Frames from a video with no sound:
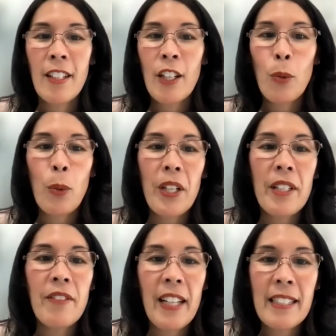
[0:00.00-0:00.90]
we're
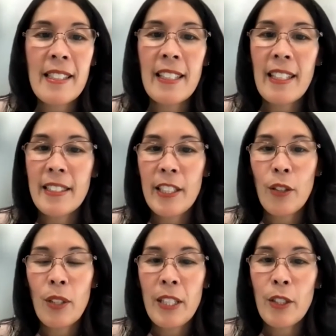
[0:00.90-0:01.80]
advancing Latino
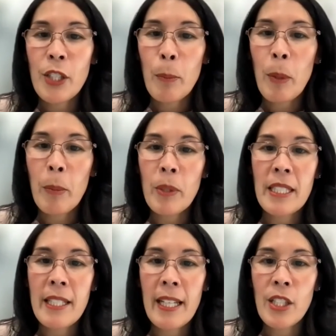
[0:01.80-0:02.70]
leadership
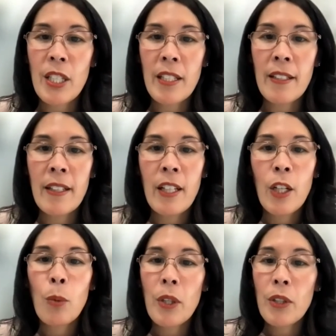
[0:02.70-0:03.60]
representation,
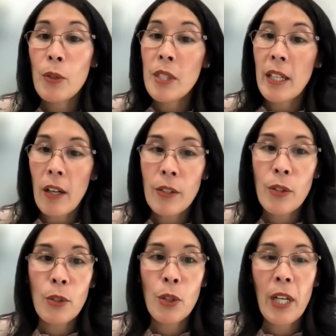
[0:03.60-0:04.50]
we're using our
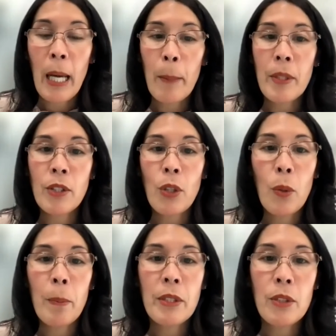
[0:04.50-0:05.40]
social capital to
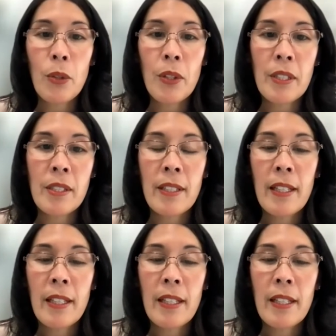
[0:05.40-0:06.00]
open doors,